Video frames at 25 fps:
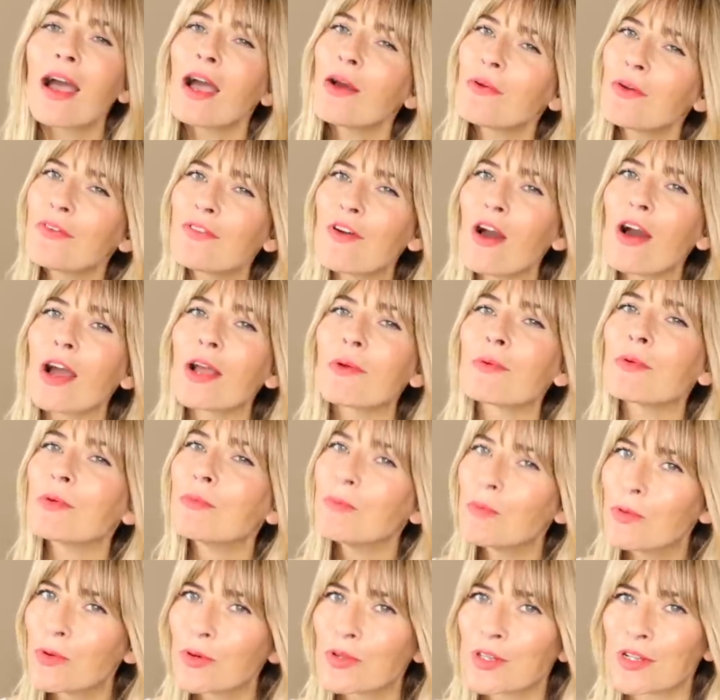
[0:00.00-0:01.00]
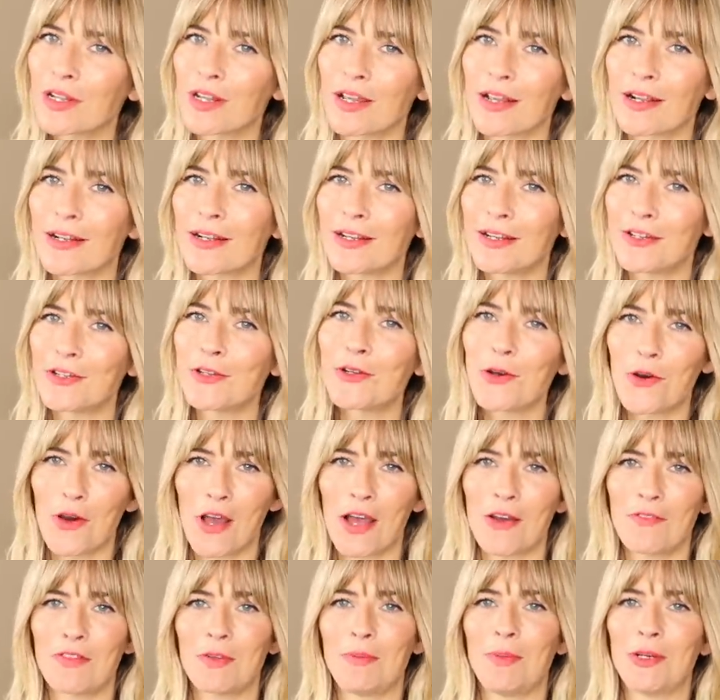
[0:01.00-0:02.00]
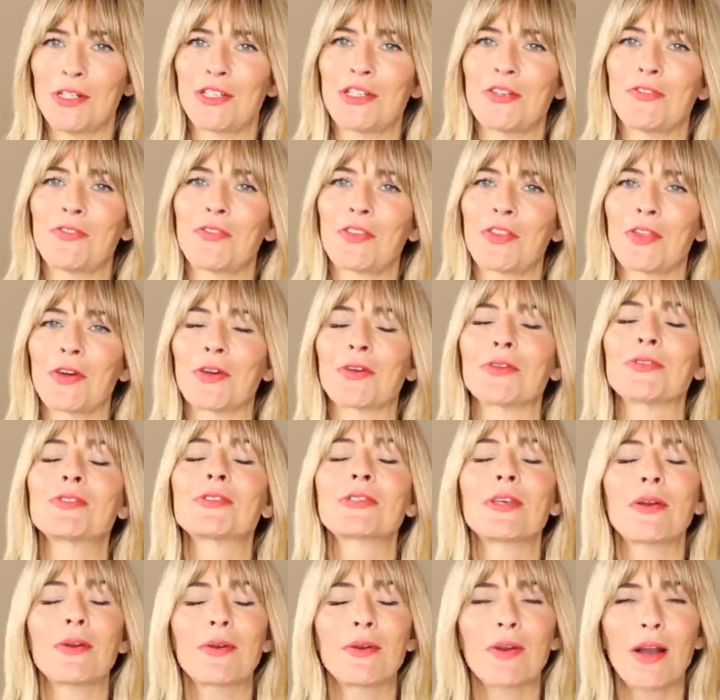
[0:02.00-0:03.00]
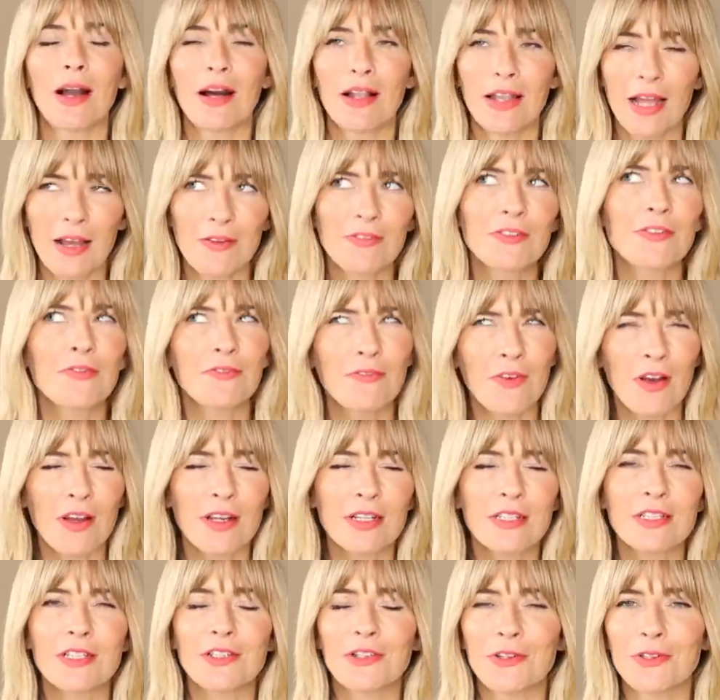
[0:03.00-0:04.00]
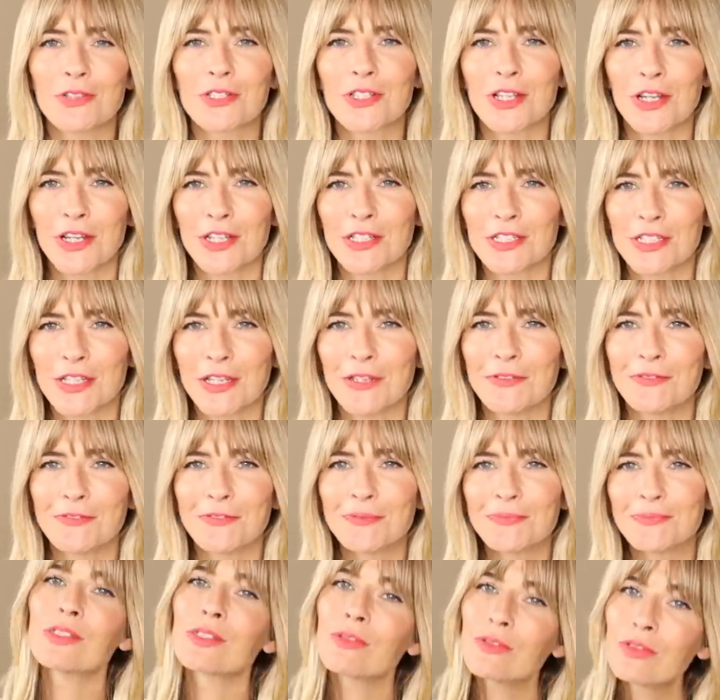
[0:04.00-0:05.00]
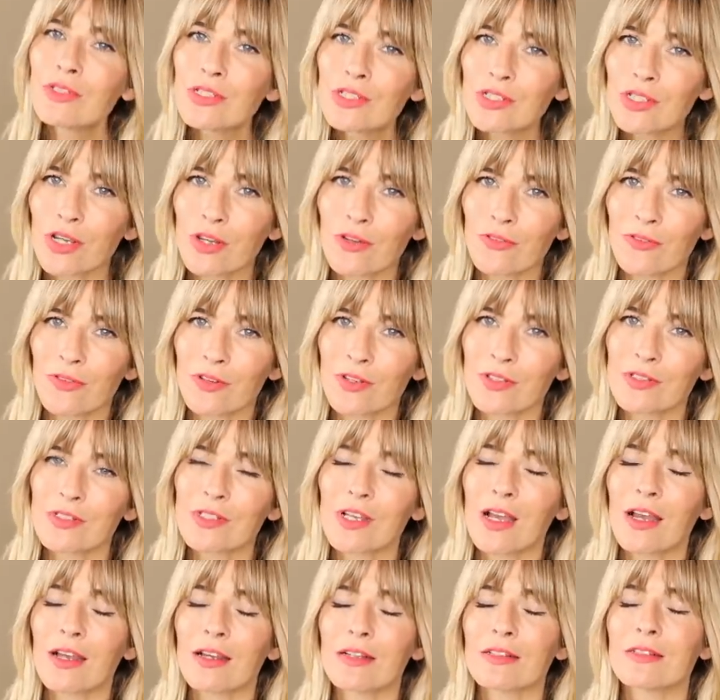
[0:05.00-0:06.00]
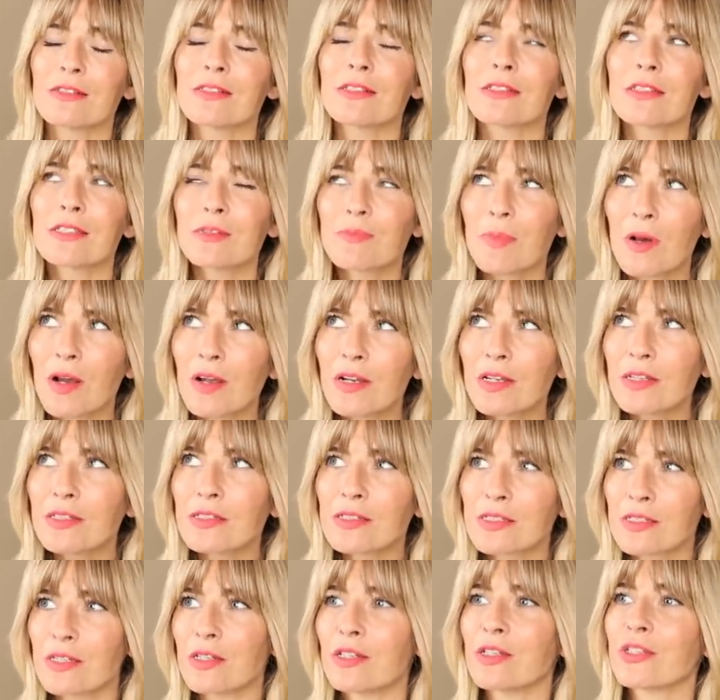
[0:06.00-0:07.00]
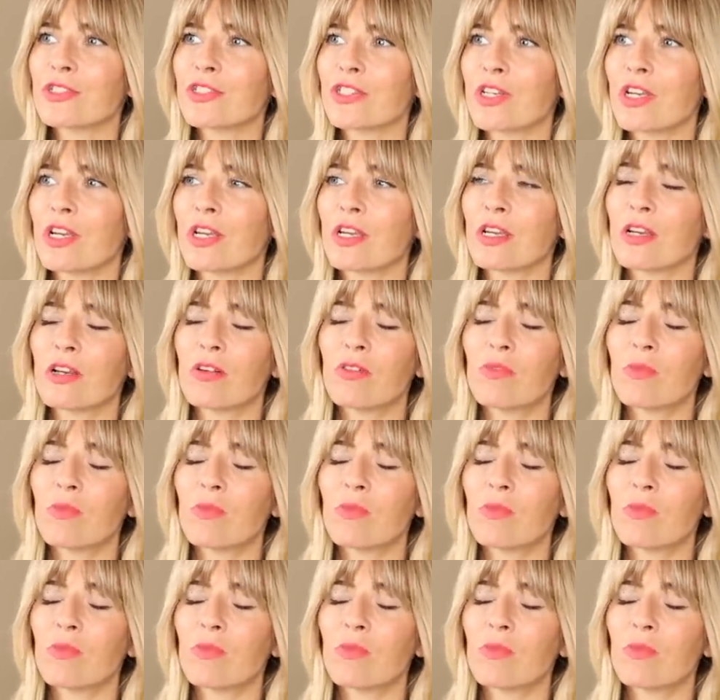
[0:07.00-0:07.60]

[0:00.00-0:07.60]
However, I will more than likely not have the budget for those, so I'll have to find an alternative. So onto sofas, and despite searching